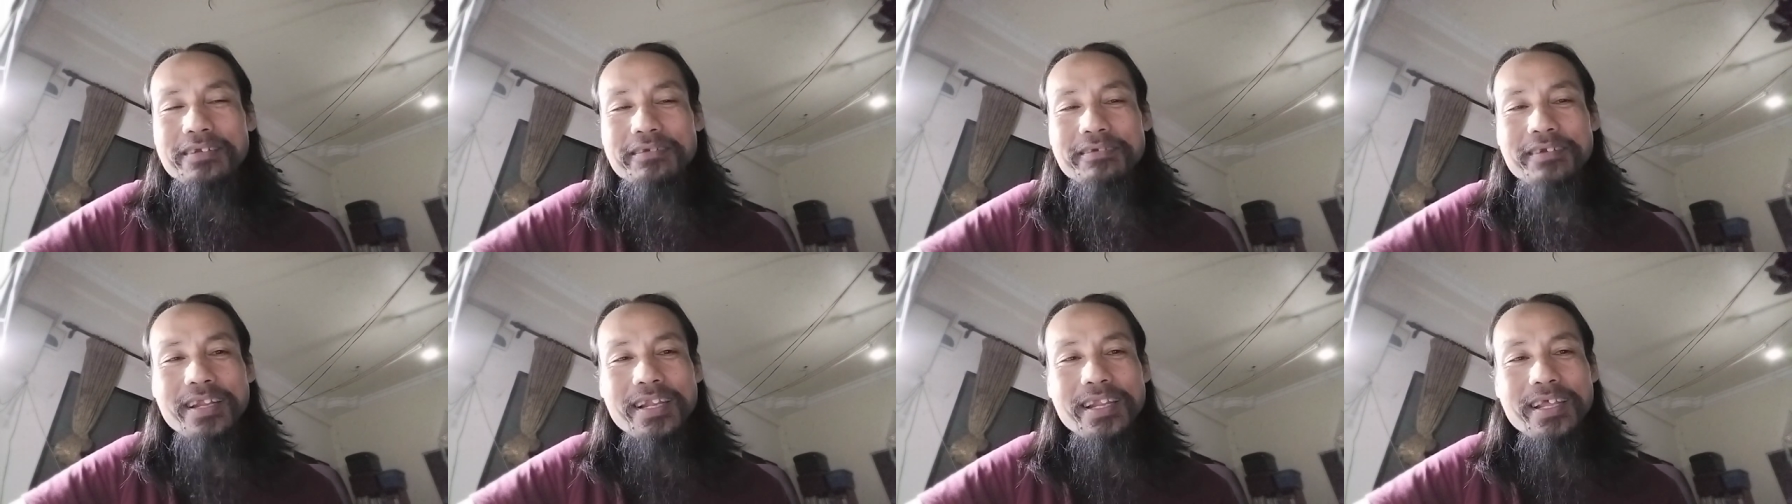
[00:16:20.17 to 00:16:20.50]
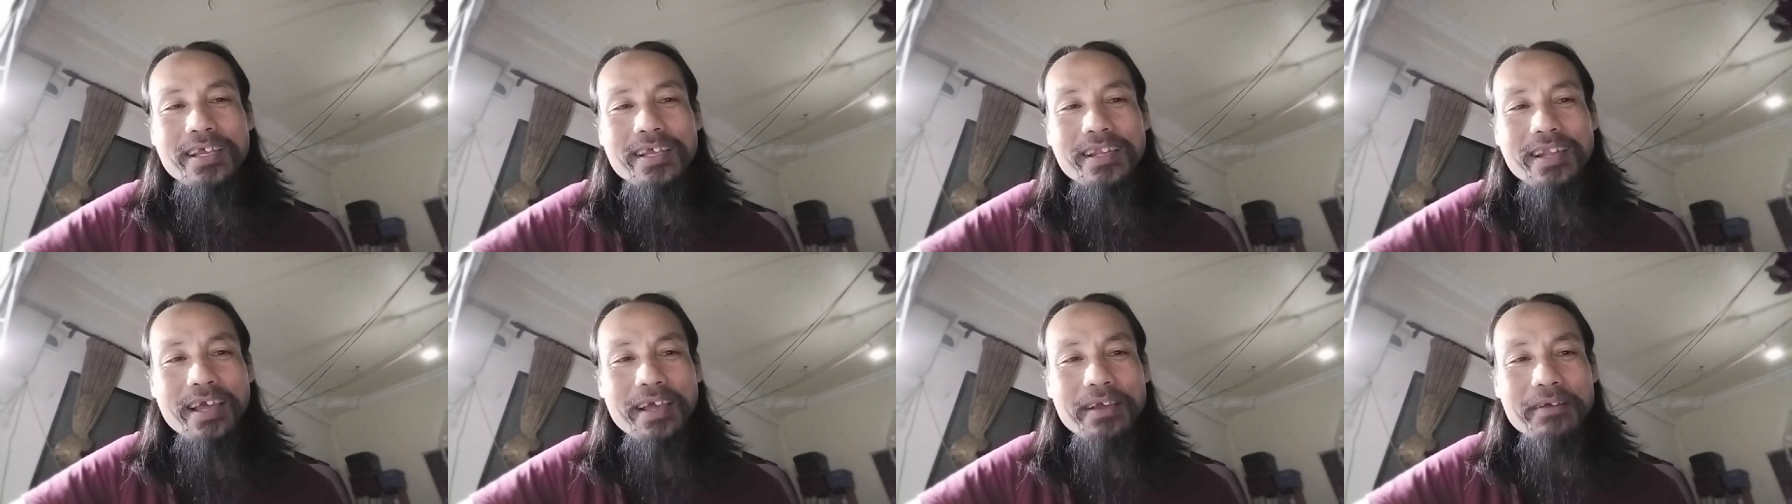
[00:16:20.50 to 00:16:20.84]

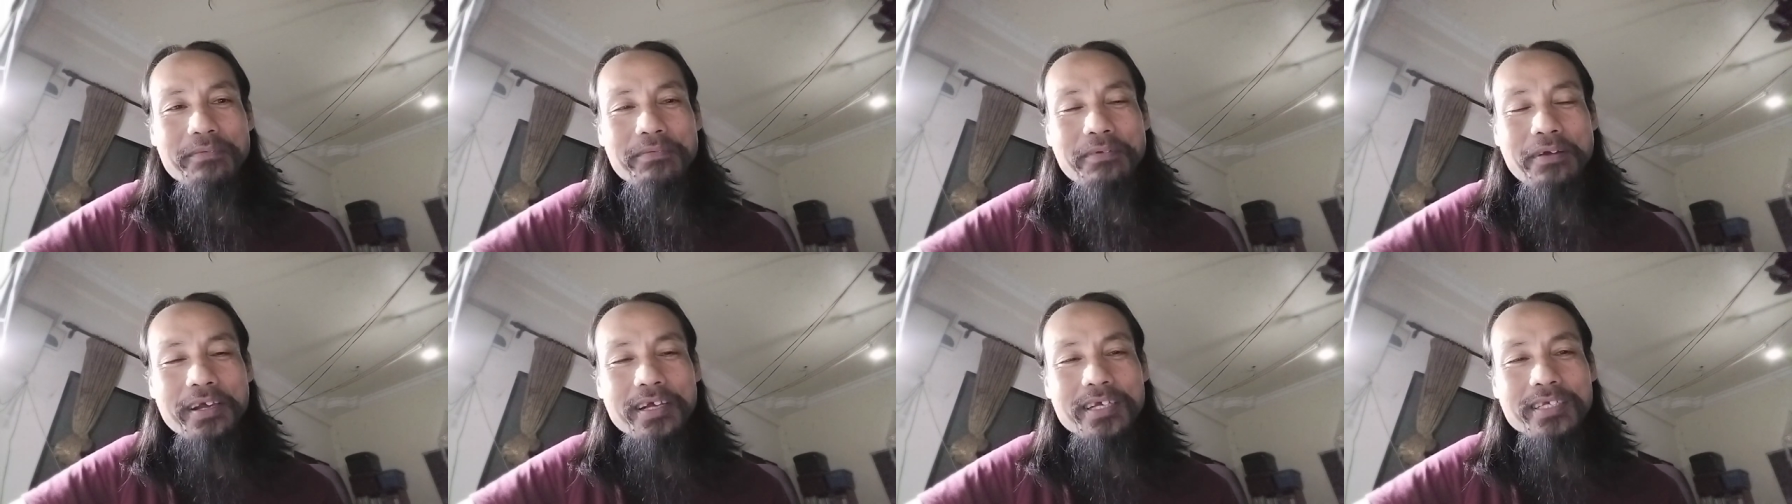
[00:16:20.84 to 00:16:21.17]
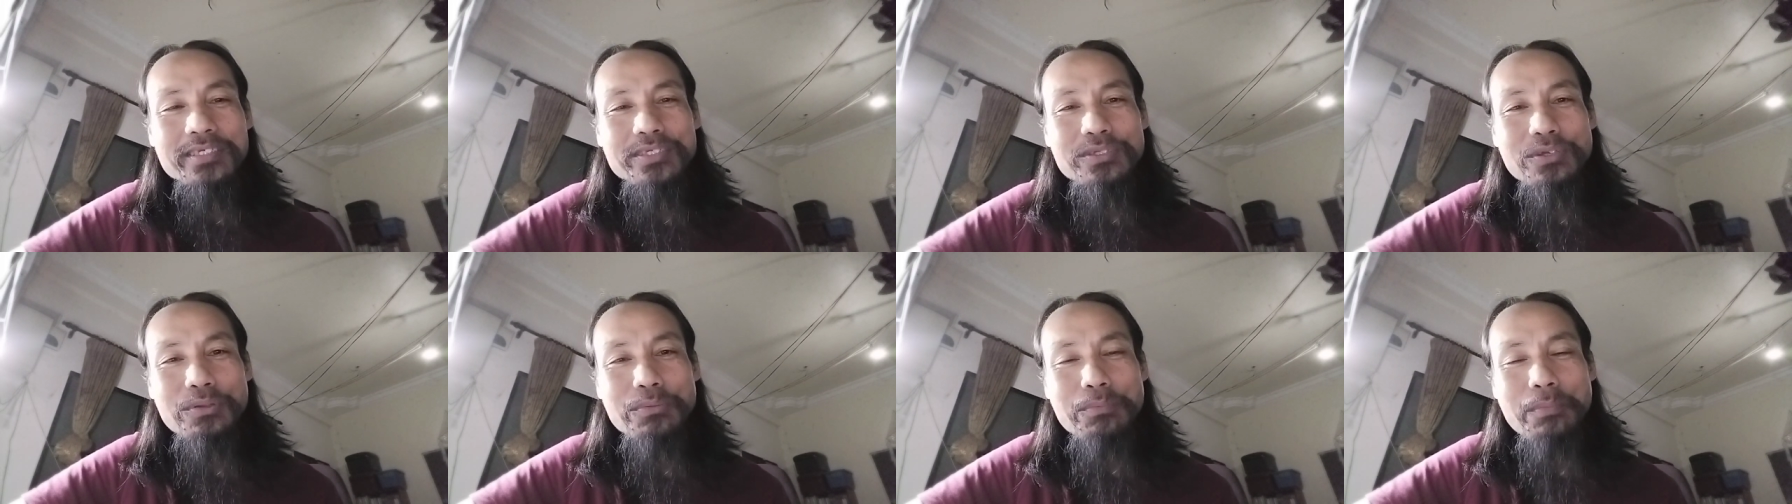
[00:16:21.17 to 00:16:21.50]
really like
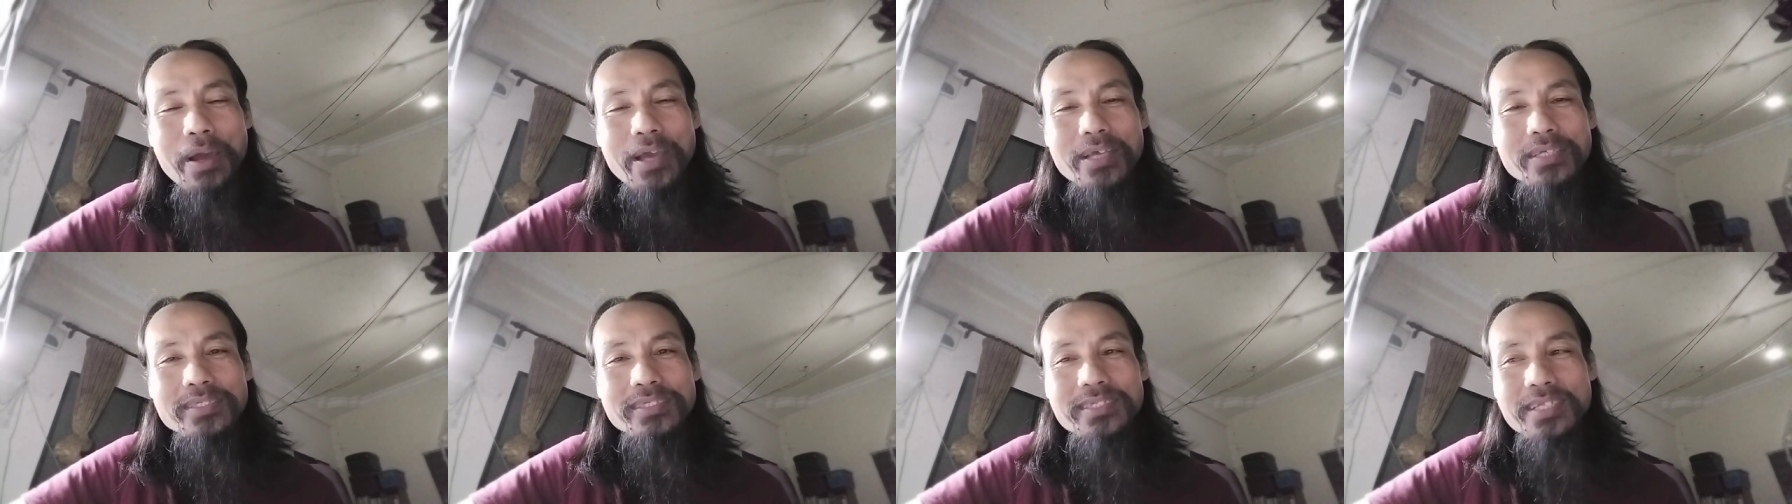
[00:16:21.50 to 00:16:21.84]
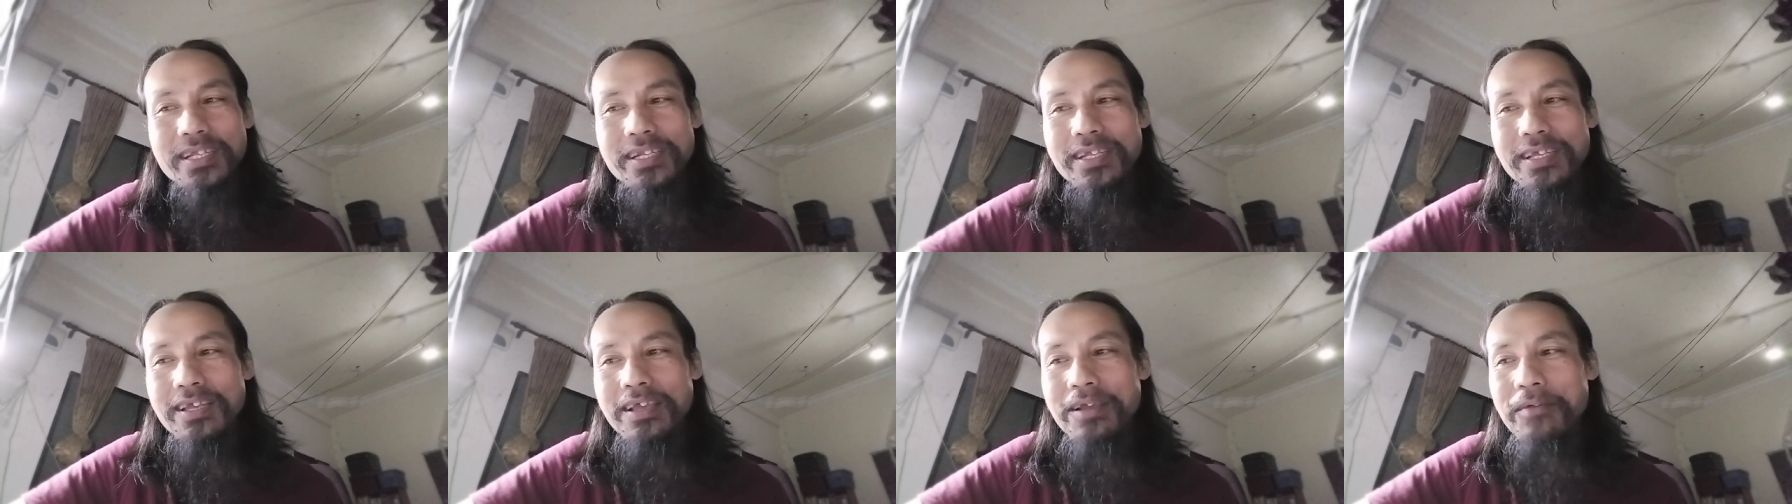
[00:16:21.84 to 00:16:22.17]
focus on my
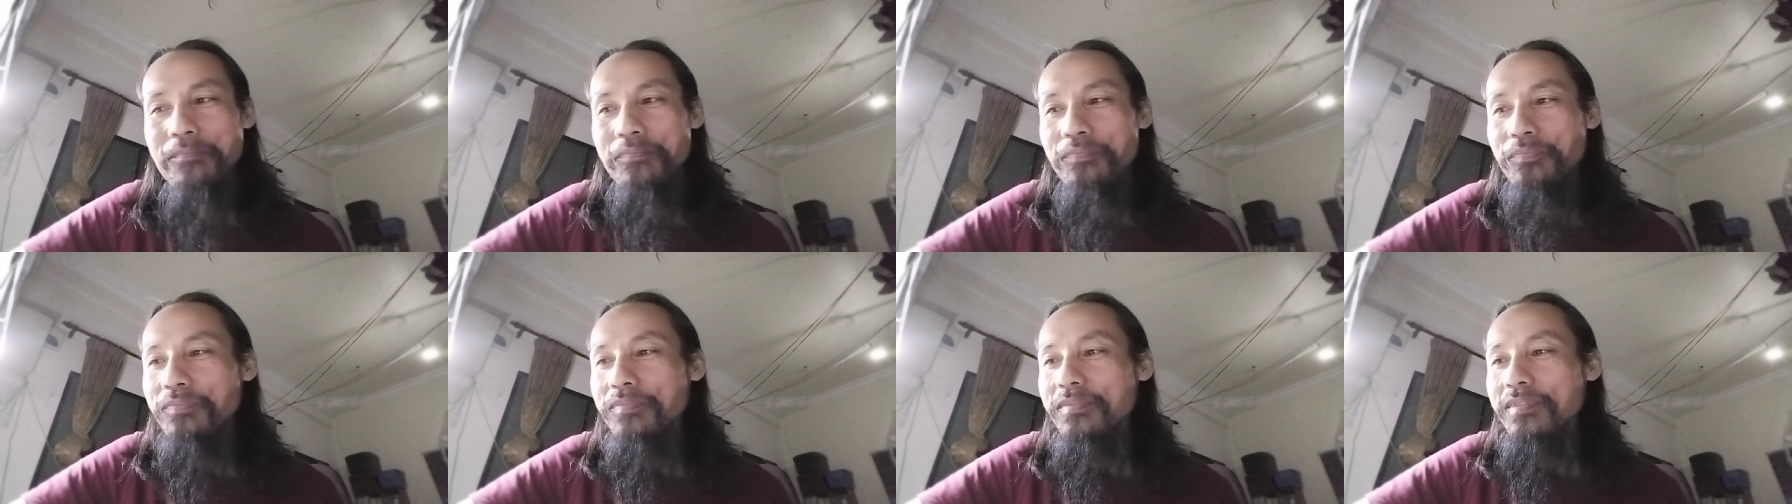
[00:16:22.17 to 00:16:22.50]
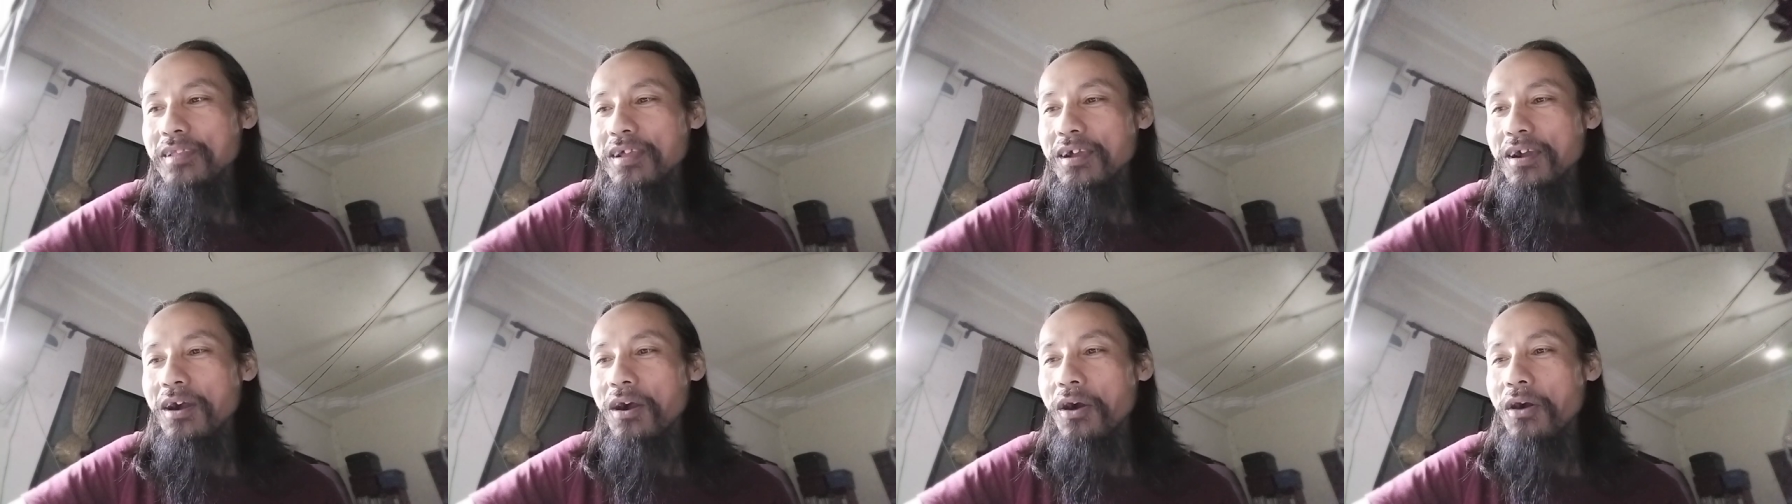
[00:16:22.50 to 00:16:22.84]
study,
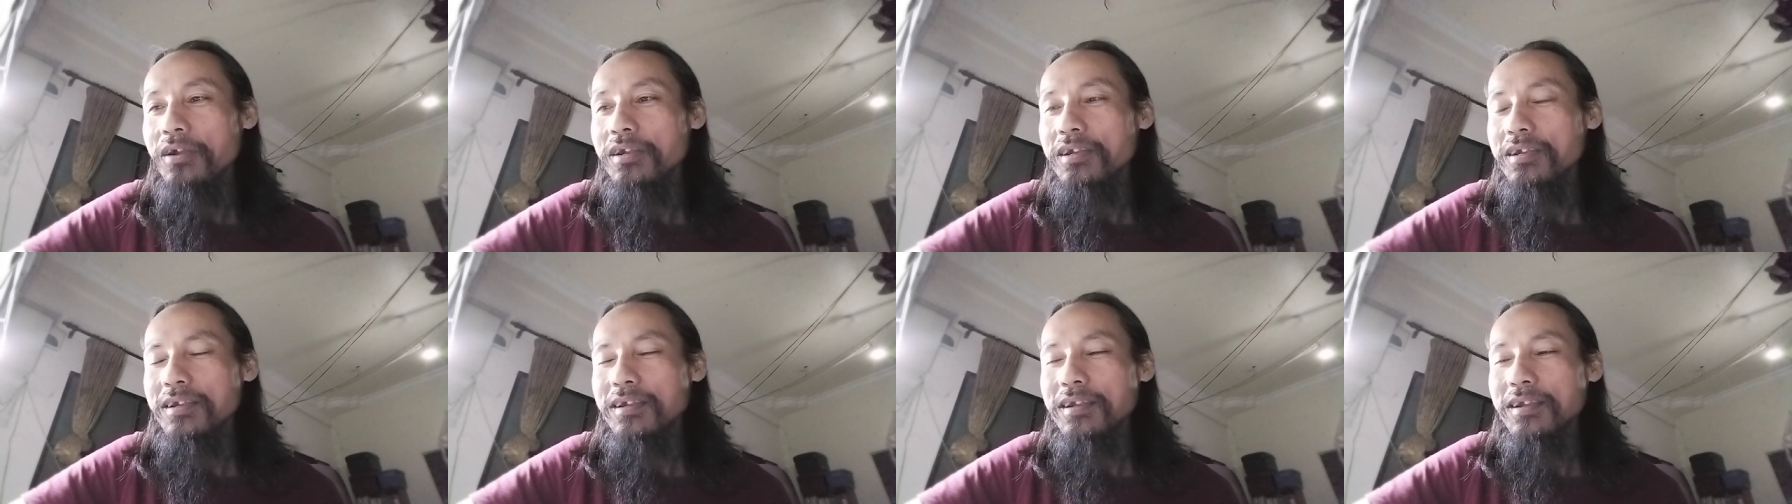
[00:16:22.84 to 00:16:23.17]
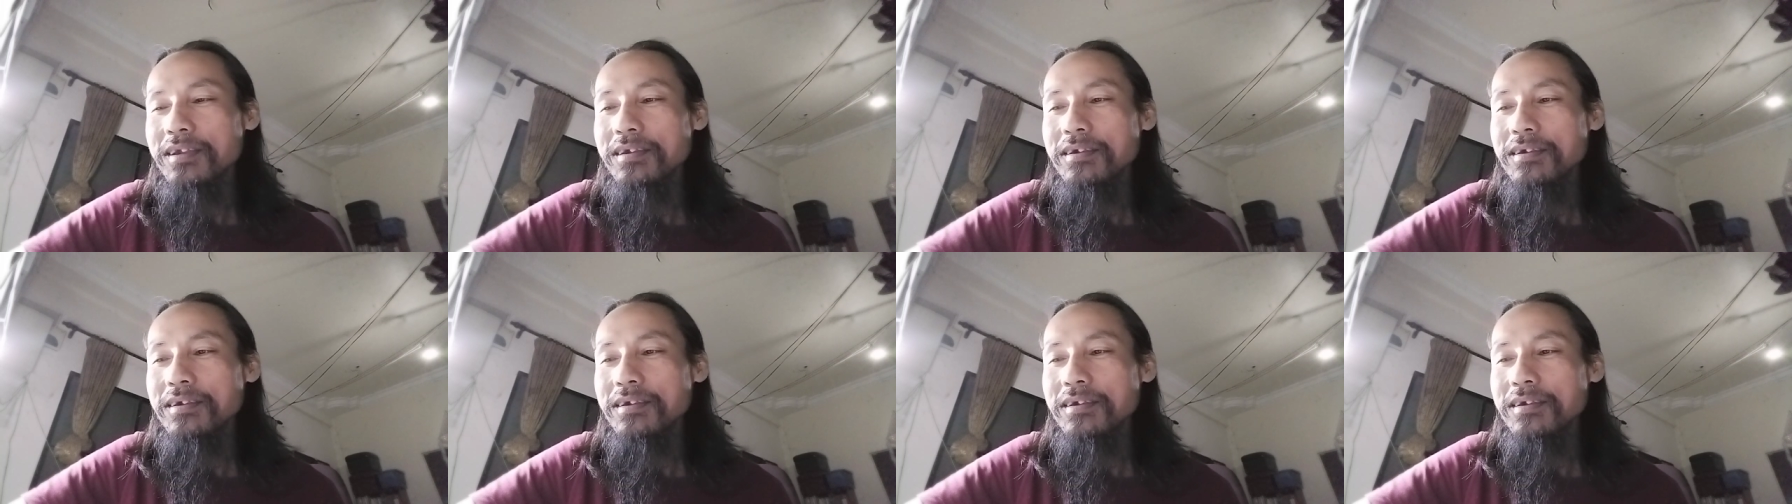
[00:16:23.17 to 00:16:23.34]
on